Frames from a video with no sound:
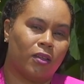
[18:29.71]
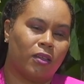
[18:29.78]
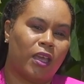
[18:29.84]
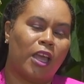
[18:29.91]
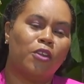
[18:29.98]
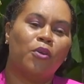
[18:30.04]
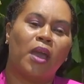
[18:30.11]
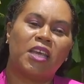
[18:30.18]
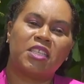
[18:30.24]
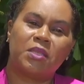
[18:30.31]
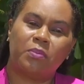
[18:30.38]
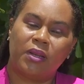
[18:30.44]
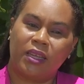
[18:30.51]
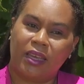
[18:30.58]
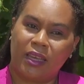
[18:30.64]
Can you
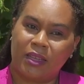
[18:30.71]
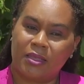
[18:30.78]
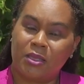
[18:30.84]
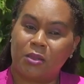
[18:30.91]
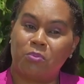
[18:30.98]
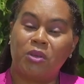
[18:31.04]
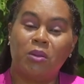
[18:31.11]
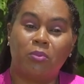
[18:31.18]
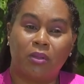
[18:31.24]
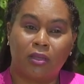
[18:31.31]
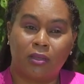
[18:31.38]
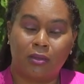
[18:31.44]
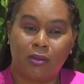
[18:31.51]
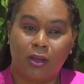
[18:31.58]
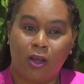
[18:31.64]
explain to
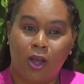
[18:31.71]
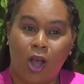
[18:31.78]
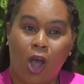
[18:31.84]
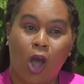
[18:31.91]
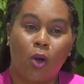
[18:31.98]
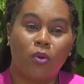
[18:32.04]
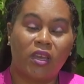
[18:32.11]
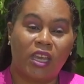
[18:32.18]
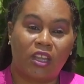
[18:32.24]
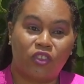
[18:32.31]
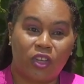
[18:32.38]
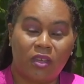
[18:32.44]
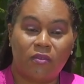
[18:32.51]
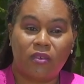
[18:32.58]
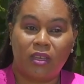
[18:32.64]
people how
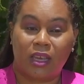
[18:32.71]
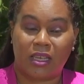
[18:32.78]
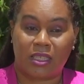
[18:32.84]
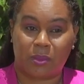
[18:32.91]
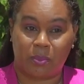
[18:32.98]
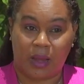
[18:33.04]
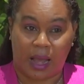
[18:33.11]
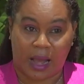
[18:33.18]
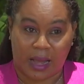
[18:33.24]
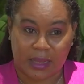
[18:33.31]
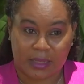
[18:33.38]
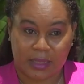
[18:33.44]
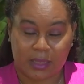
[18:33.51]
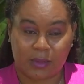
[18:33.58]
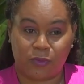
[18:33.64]
HIV is
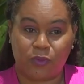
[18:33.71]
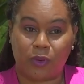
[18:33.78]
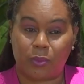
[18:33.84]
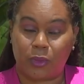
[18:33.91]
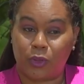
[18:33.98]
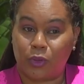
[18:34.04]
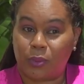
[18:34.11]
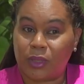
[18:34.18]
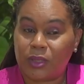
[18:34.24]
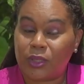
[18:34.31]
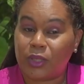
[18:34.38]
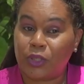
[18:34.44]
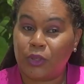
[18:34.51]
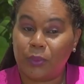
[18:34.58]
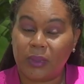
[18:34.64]
passed from human
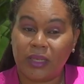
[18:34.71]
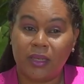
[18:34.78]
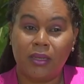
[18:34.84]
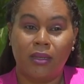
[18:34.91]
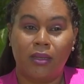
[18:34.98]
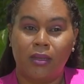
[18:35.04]
to human?